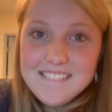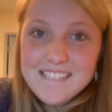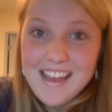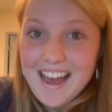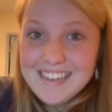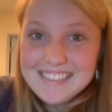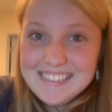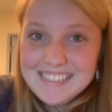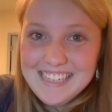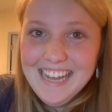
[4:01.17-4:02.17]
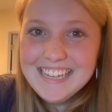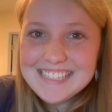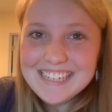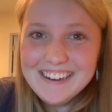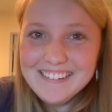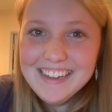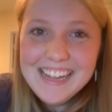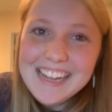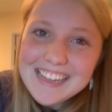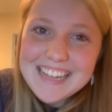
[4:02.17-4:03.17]
Yeah, so
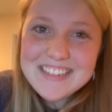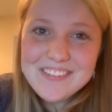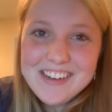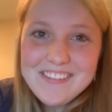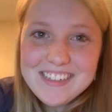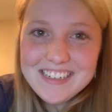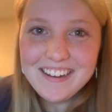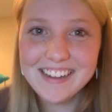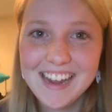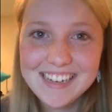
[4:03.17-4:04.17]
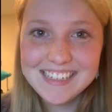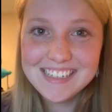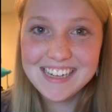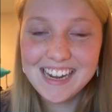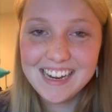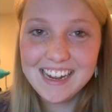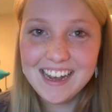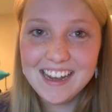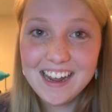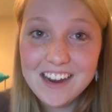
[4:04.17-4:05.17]
that's pretty much all I had to say.
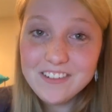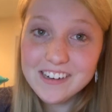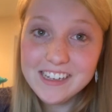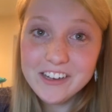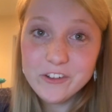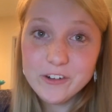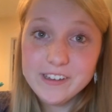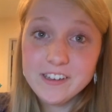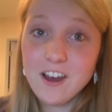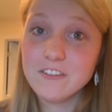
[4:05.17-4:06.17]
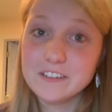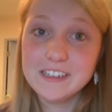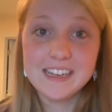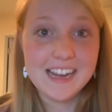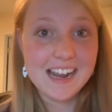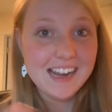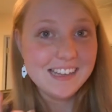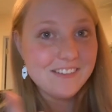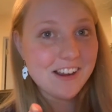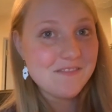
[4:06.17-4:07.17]
I really enjoyed the novel and I
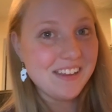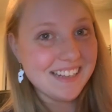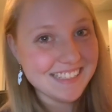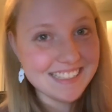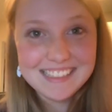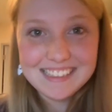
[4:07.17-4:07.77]
highly recommend.